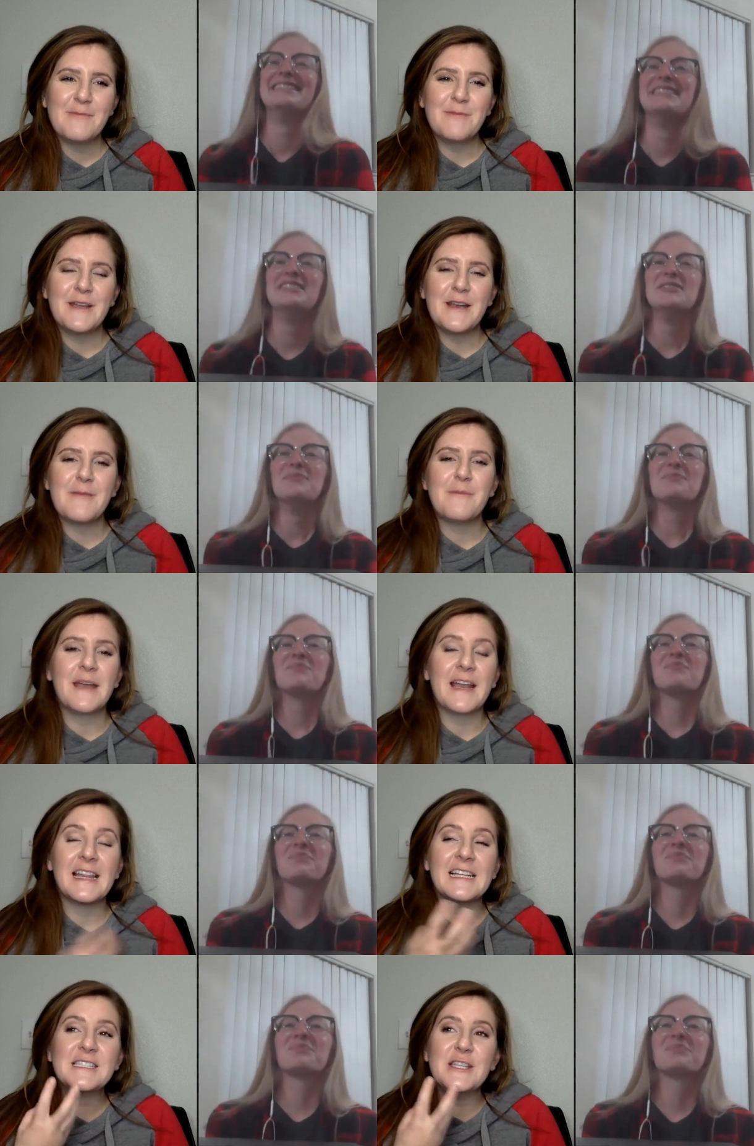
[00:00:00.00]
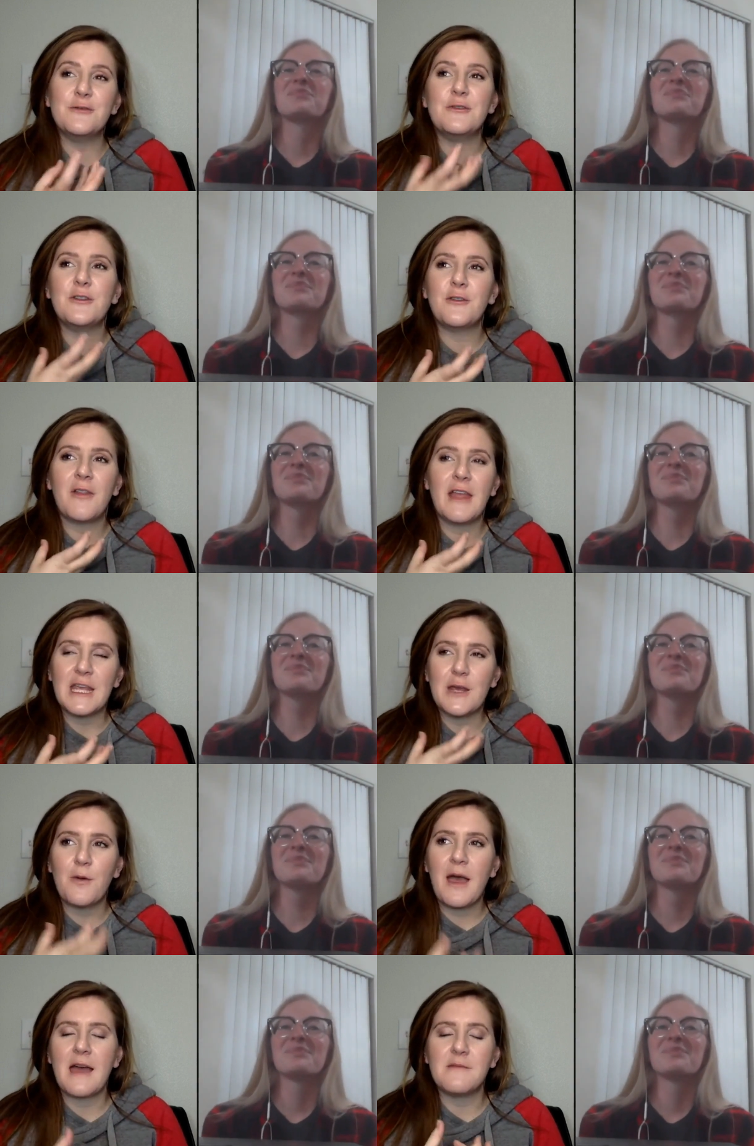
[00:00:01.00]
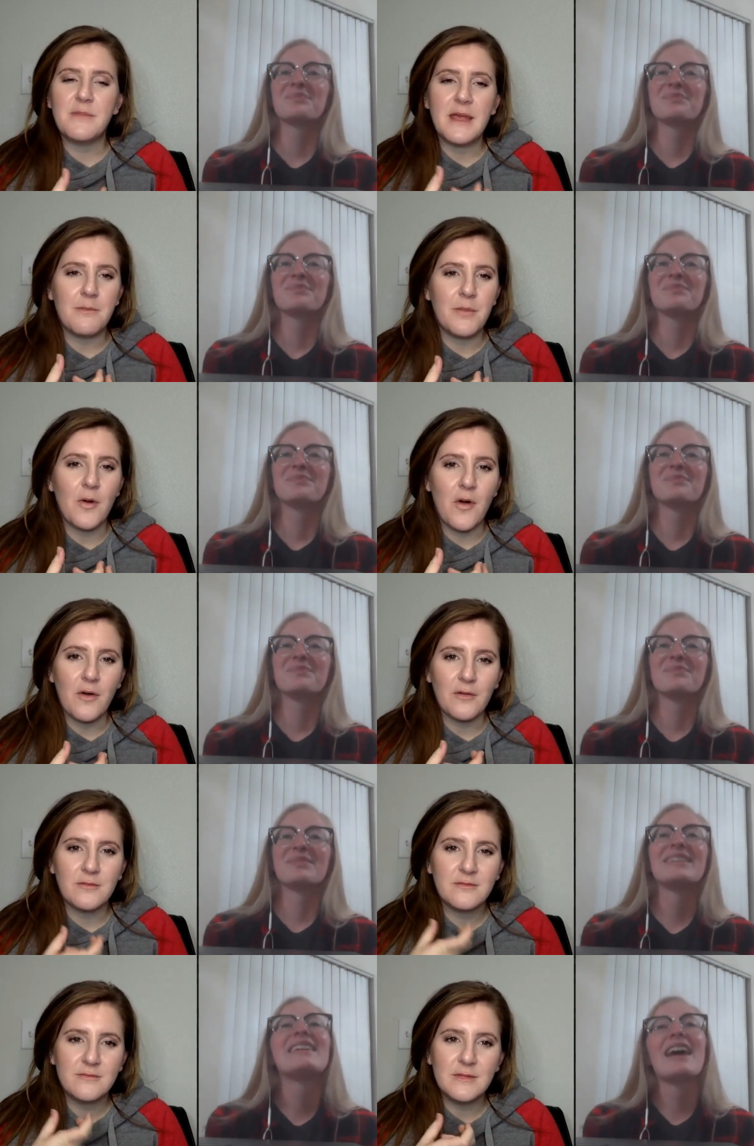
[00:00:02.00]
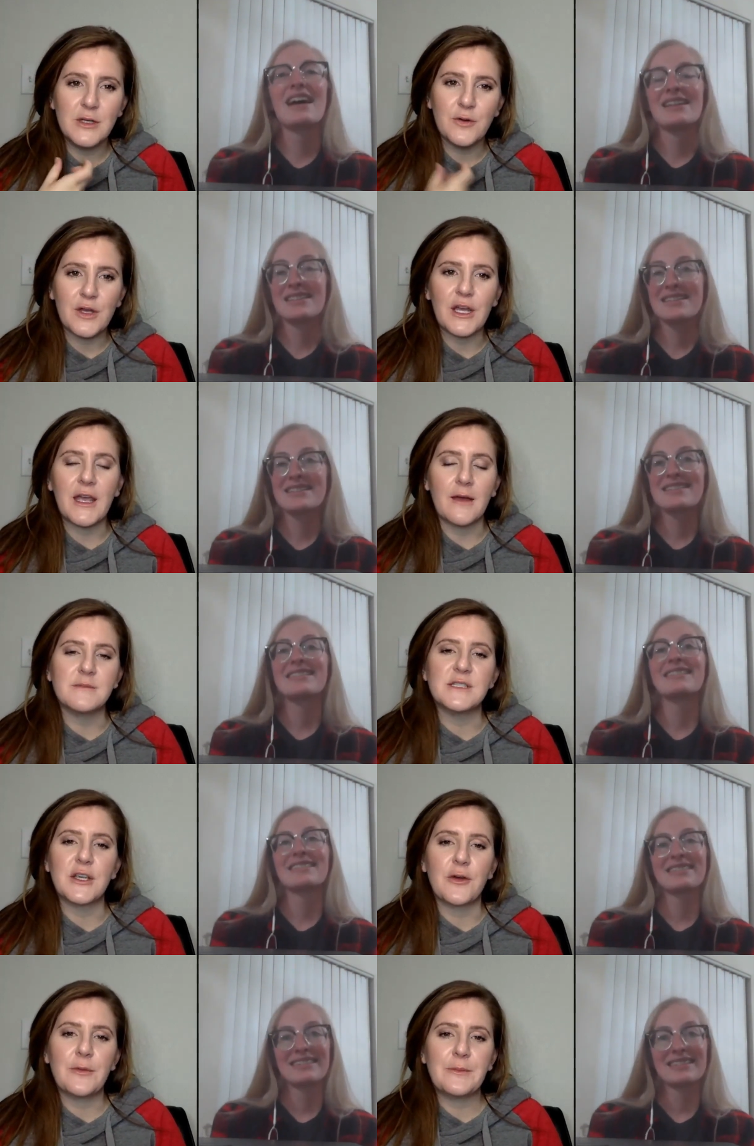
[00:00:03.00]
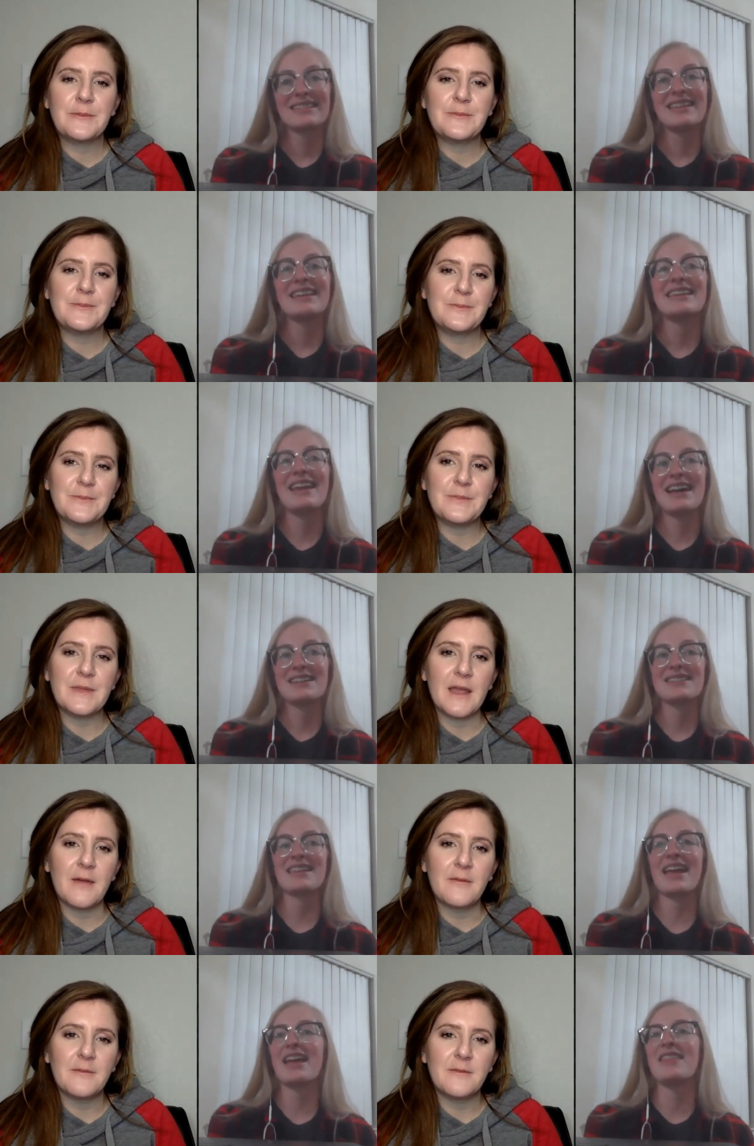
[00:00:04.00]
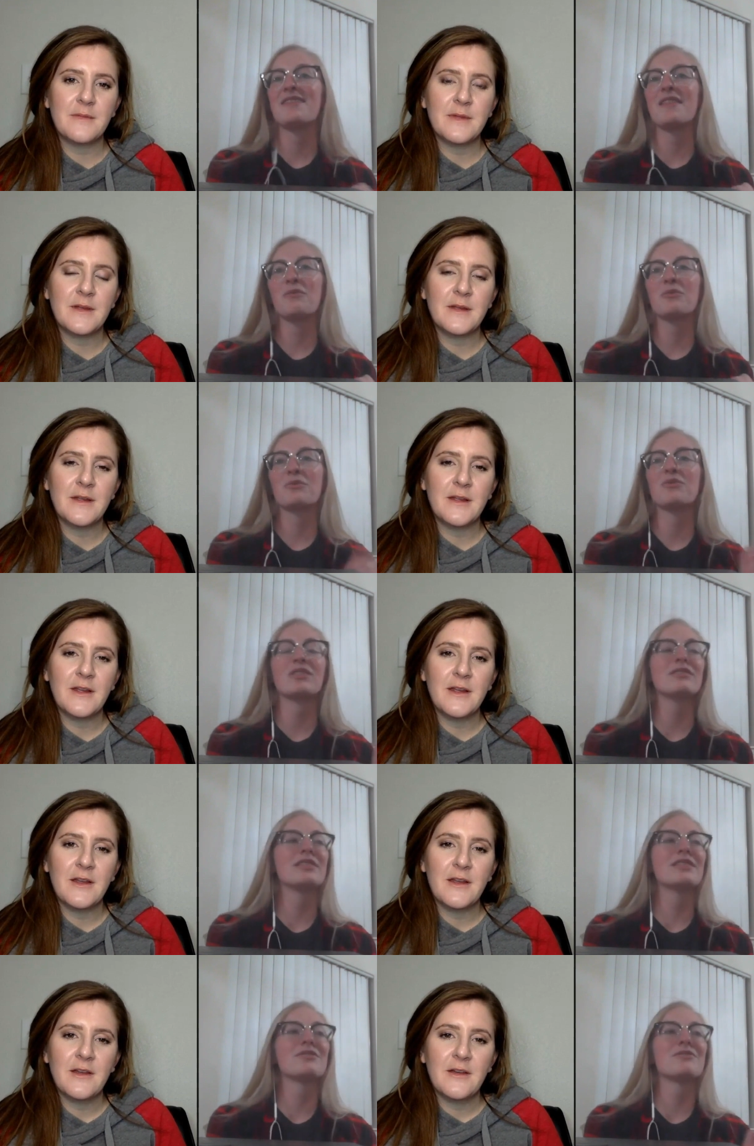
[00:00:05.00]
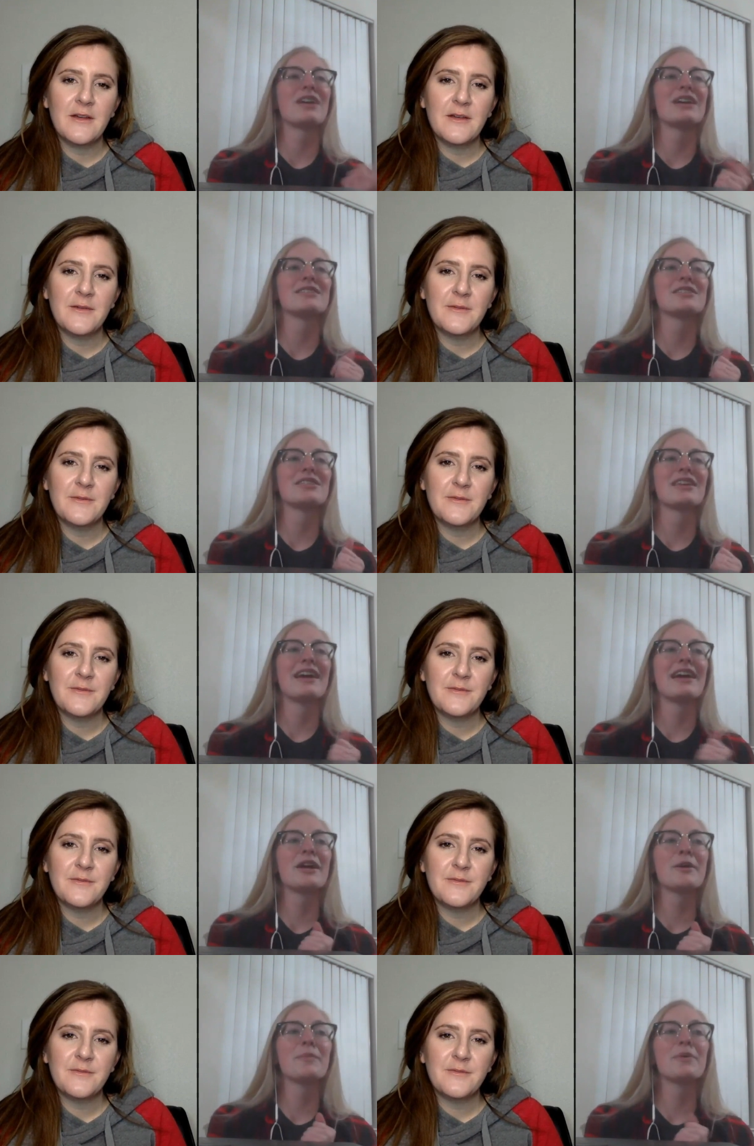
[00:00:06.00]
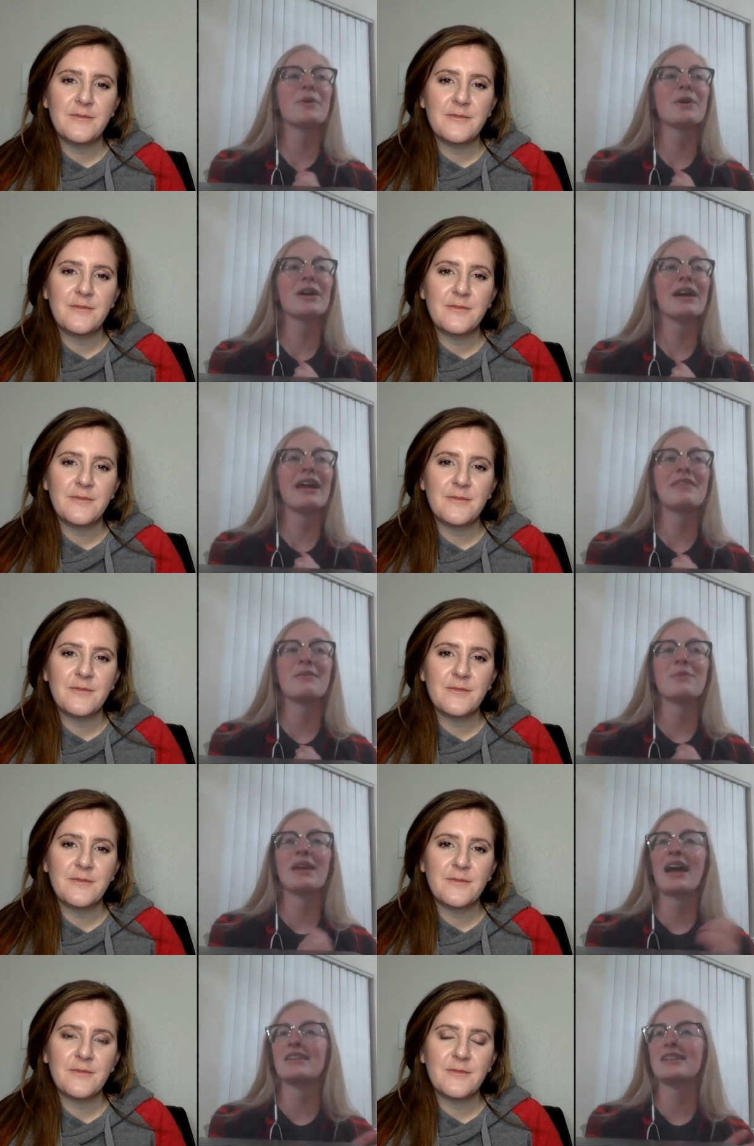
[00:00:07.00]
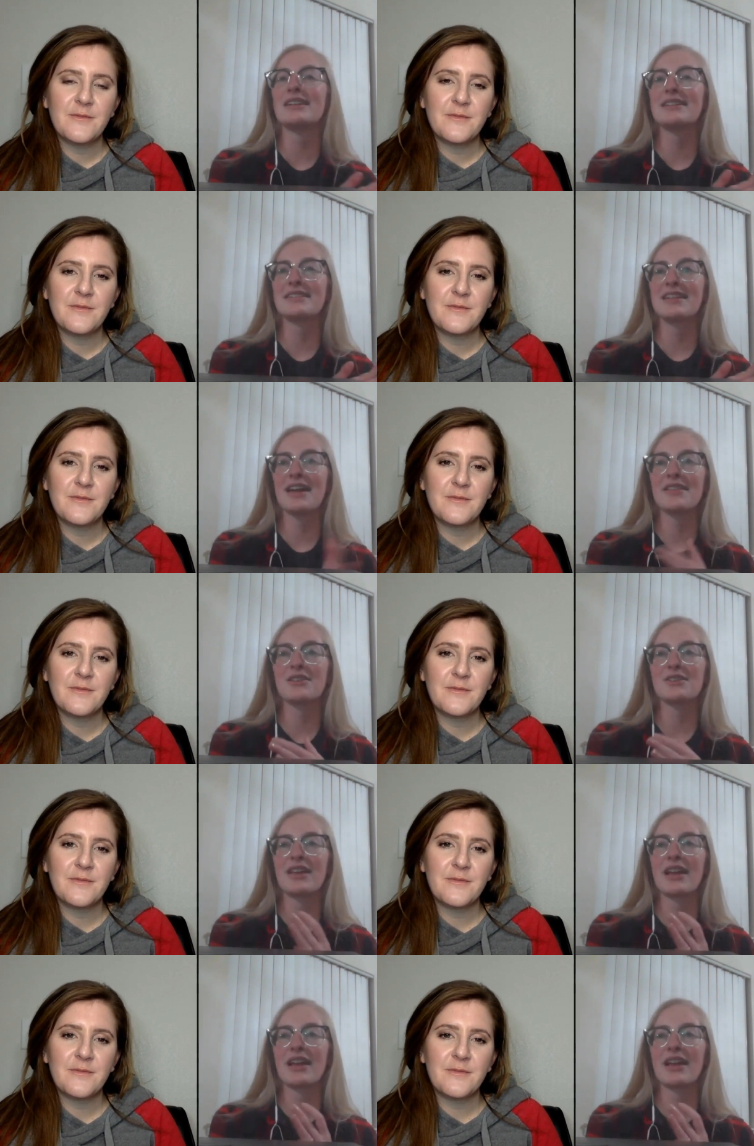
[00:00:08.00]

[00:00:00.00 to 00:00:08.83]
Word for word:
Speaker 1: But,
Speaker 2: but at least you knew, like, you had people.
Speaker 1: Yes. To come to. Yes. And given rides to the airport. And then we had get-togethers